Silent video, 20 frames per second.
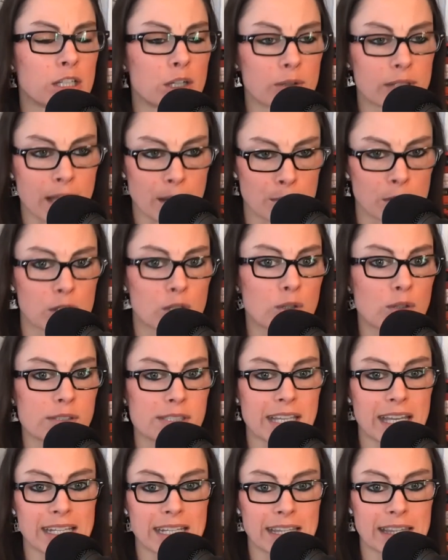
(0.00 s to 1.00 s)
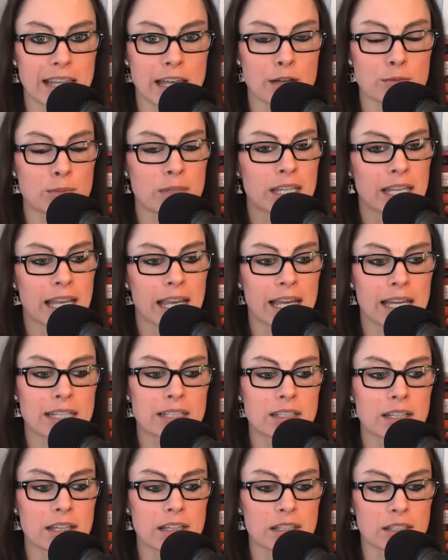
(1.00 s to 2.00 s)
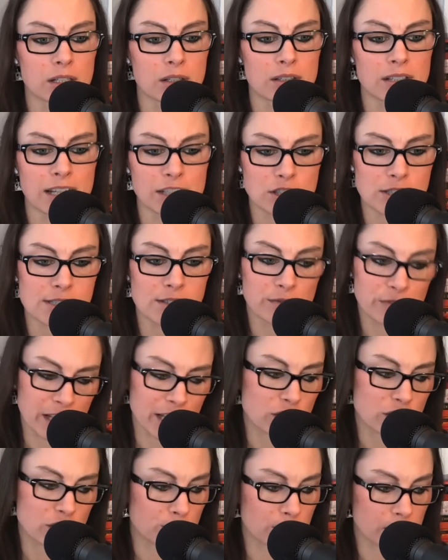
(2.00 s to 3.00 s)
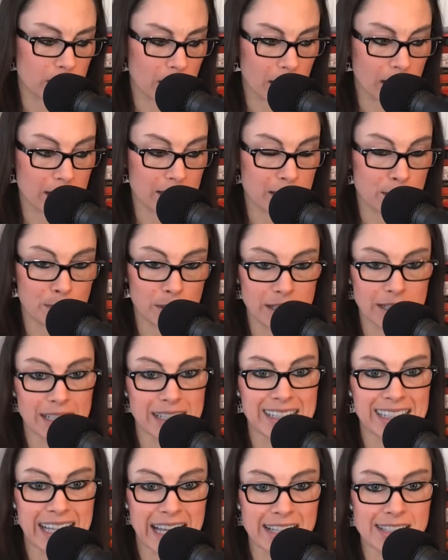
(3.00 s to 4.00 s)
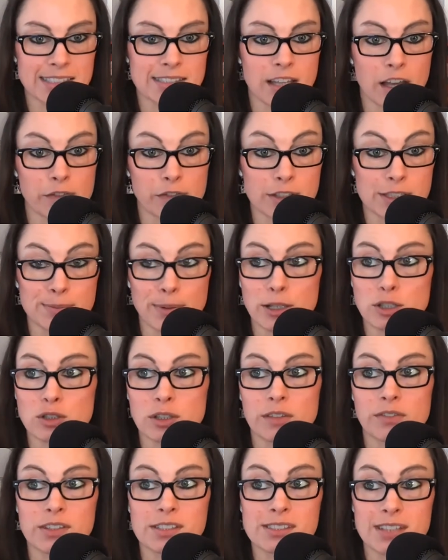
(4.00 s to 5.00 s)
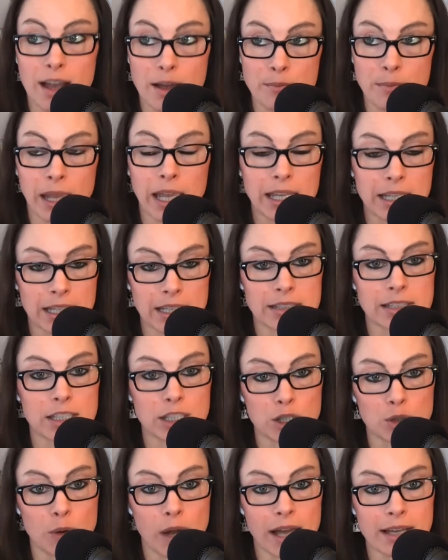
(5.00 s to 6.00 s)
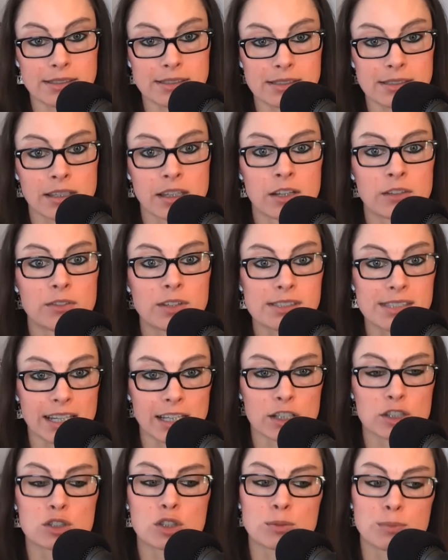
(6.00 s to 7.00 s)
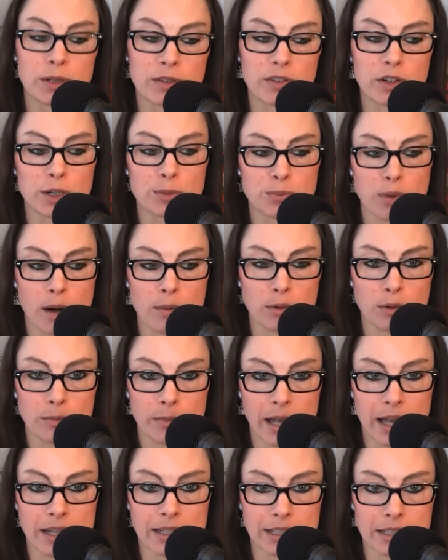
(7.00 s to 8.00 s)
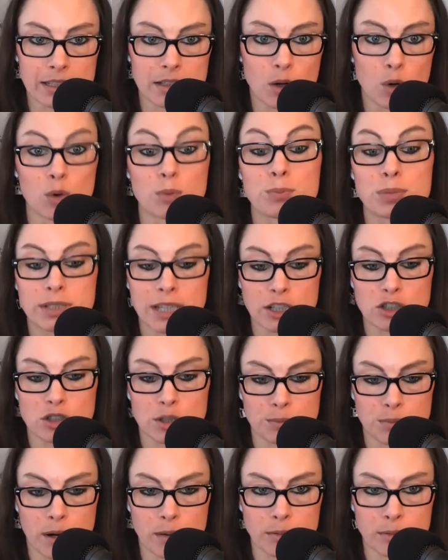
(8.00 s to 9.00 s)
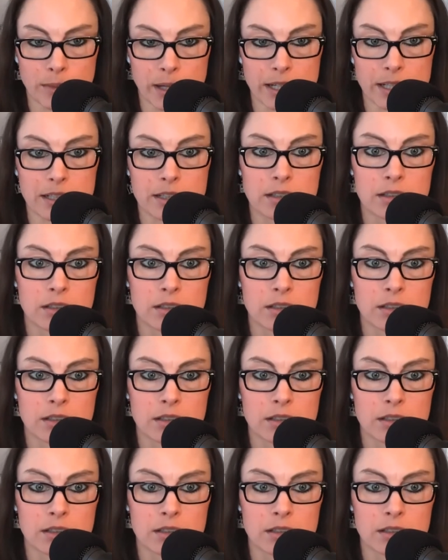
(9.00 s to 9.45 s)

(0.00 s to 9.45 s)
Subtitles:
chemicals, getting them, and, not just inflation, but the ability to get stuff, especially if it's not made in the U.S., feels like it could be very problematic or potentially problematic.